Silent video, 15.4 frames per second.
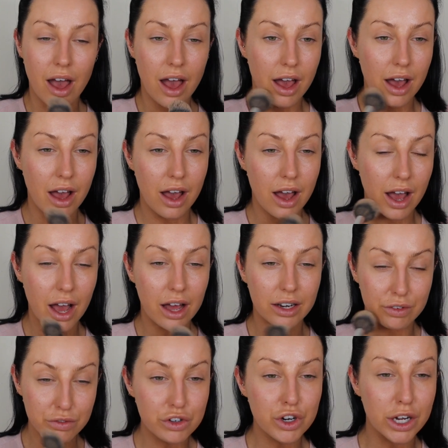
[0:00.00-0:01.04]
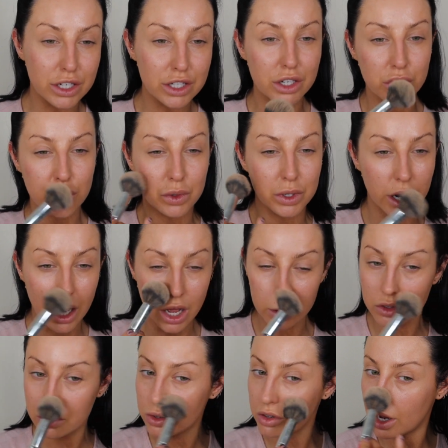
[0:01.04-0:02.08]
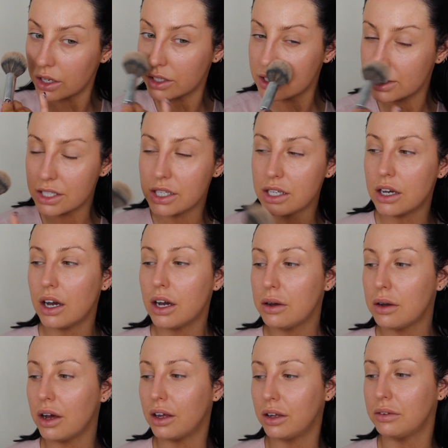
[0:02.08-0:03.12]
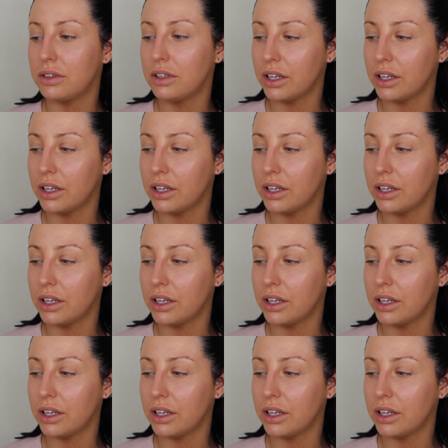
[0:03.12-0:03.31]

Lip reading: and I've tried to grow on it. I see a